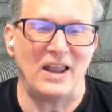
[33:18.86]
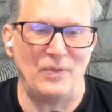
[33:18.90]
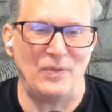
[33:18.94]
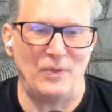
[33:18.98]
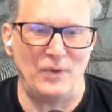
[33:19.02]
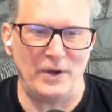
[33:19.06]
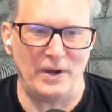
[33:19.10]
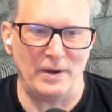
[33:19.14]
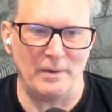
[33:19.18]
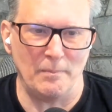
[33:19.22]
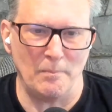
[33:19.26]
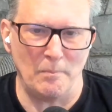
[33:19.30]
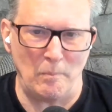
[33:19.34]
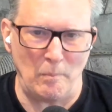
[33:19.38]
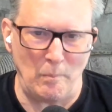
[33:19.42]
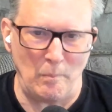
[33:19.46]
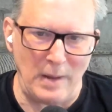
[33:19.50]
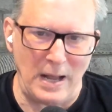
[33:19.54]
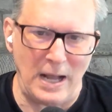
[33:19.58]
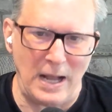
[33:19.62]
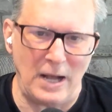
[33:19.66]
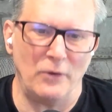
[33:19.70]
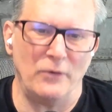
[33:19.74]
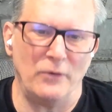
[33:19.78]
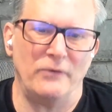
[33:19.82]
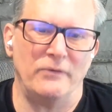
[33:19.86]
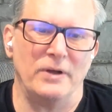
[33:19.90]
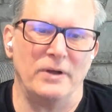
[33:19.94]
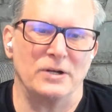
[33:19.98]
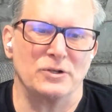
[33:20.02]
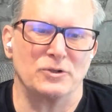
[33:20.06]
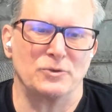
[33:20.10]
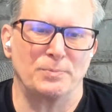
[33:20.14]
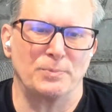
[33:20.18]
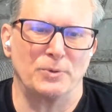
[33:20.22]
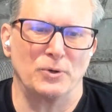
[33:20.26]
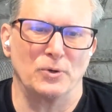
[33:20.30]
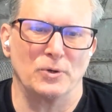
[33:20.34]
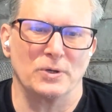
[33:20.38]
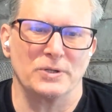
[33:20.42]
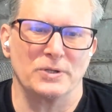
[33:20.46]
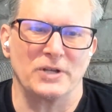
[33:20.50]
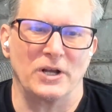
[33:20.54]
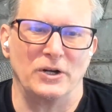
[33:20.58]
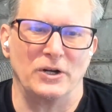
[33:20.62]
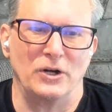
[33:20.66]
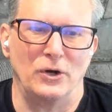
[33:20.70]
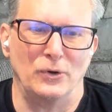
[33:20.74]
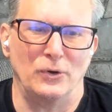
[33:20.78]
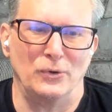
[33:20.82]
the amount of entrepreneurs
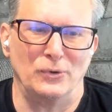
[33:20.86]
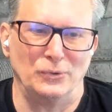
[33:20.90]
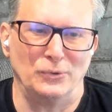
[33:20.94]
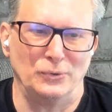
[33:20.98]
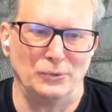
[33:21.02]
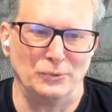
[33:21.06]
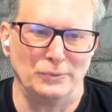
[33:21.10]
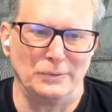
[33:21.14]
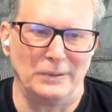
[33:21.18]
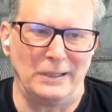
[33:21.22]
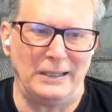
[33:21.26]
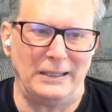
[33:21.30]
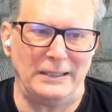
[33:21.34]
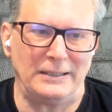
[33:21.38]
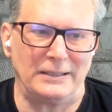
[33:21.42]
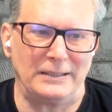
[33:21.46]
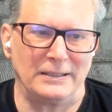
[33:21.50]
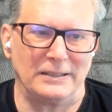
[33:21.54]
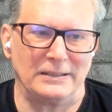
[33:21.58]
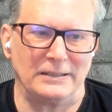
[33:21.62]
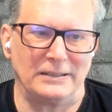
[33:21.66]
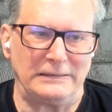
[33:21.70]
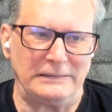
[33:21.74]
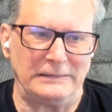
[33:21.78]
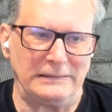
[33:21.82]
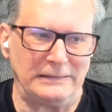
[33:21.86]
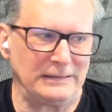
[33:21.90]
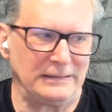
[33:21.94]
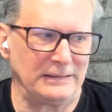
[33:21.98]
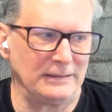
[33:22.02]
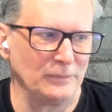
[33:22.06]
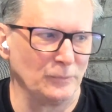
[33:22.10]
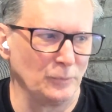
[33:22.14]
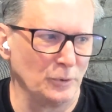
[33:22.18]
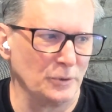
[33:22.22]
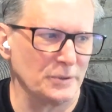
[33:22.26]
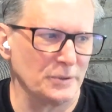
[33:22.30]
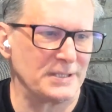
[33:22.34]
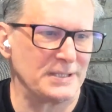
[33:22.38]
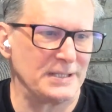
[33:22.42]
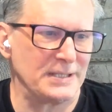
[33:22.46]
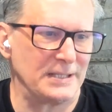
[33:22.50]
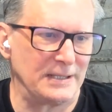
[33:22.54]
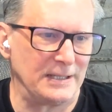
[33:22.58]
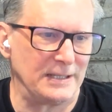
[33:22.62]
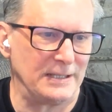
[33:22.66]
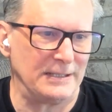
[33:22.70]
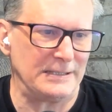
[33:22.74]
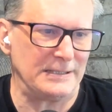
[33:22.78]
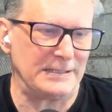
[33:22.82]
i know who like will
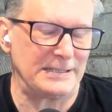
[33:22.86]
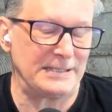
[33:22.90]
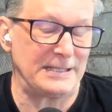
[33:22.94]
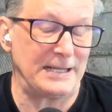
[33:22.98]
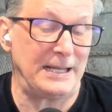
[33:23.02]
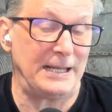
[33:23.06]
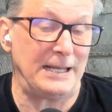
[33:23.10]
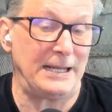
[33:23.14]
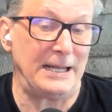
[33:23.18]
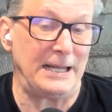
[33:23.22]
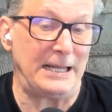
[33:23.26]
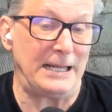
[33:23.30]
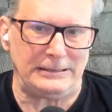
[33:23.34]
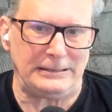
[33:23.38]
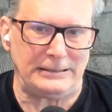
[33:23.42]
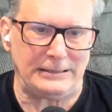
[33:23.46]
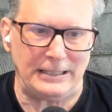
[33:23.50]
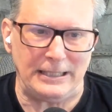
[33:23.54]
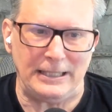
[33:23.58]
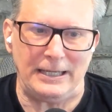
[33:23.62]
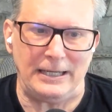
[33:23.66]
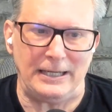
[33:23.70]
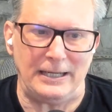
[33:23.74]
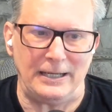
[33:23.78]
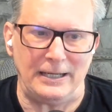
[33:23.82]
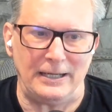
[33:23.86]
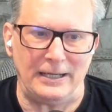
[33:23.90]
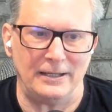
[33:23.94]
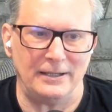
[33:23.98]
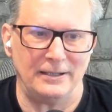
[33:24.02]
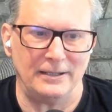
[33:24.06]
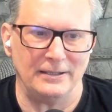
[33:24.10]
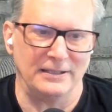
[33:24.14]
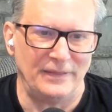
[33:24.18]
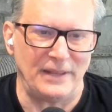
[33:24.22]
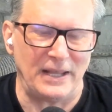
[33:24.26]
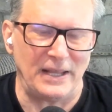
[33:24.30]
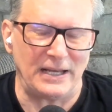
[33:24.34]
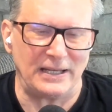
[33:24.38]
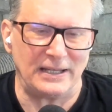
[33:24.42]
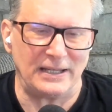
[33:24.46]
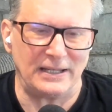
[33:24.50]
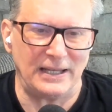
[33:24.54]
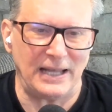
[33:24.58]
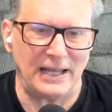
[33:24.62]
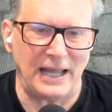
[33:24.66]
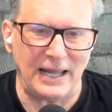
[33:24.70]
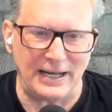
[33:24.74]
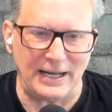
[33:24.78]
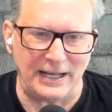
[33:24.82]
sit there and say, yeah, they
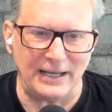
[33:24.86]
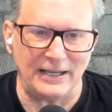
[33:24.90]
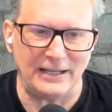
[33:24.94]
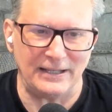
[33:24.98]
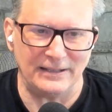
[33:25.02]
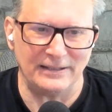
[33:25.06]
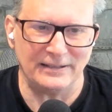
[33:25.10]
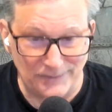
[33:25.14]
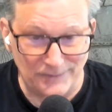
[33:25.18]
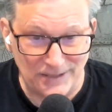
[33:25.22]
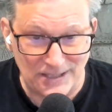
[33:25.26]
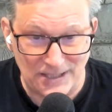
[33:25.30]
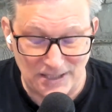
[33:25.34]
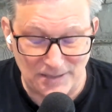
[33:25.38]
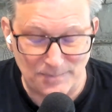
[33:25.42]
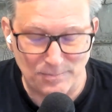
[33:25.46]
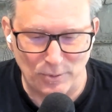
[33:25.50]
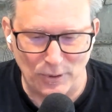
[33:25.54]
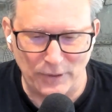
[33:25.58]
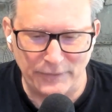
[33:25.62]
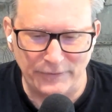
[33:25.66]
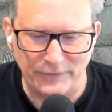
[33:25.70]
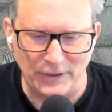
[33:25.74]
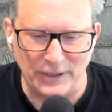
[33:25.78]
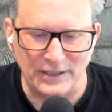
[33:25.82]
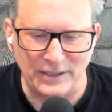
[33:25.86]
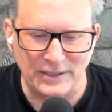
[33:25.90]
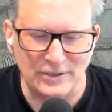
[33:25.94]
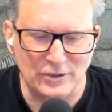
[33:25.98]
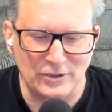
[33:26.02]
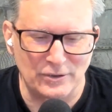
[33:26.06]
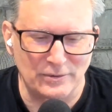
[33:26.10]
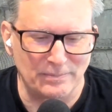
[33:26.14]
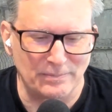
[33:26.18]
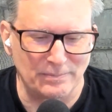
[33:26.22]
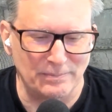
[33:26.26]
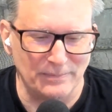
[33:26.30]
get it. This is privilege.